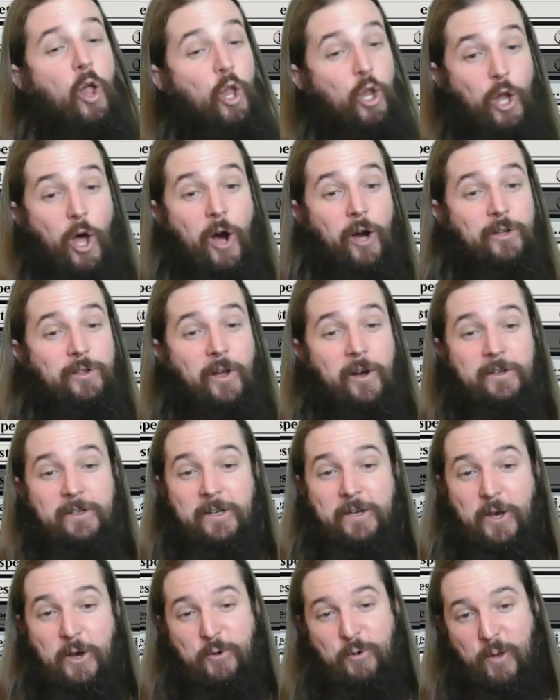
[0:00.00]
Long
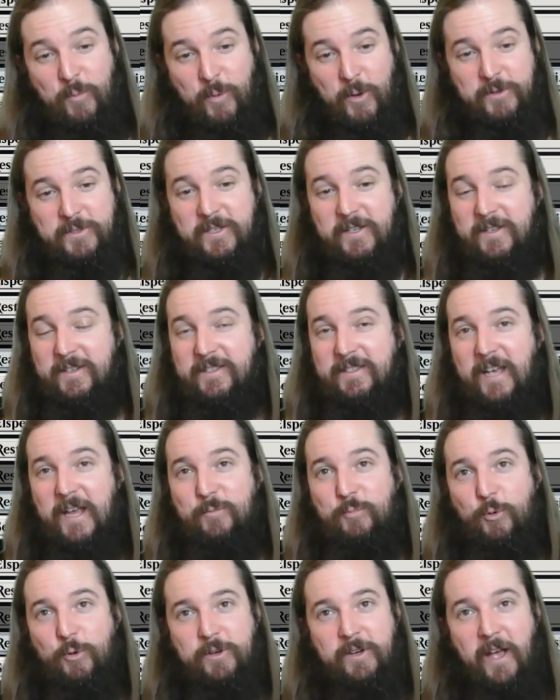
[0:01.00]
ago, I posted a
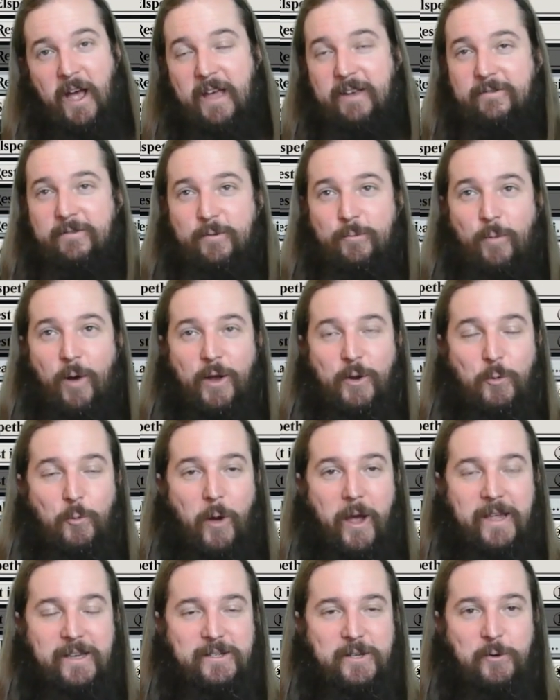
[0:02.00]
sideboard guide for Mono
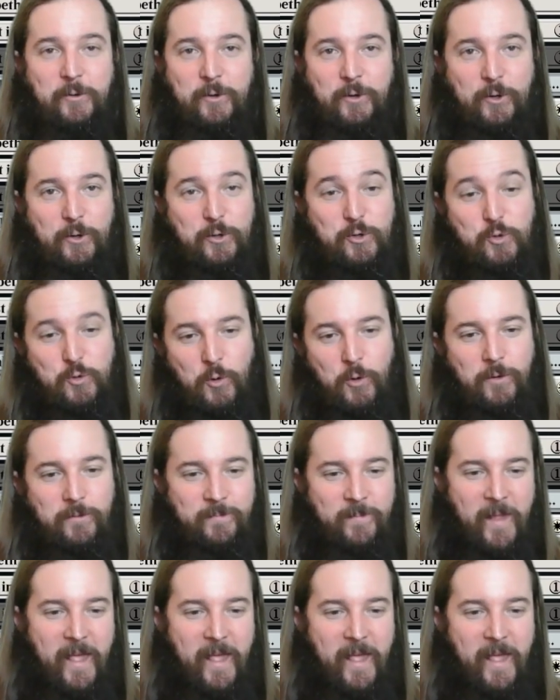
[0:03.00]
White Token Control.